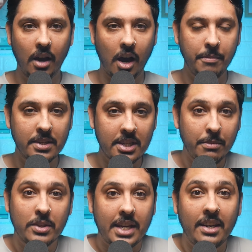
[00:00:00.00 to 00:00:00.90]
I'm
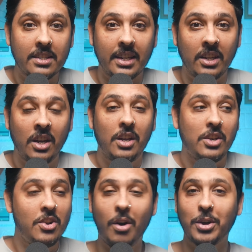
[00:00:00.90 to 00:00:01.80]
simultaneously
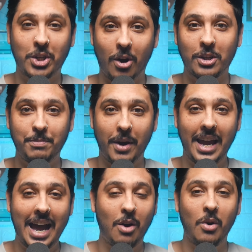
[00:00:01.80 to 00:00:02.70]
not shocked by
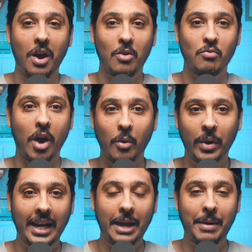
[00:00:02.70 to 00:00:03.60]
how right
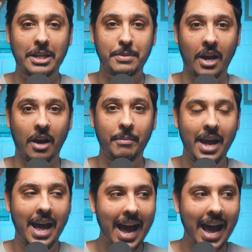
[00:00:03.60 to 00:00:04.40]
wing Labour has become,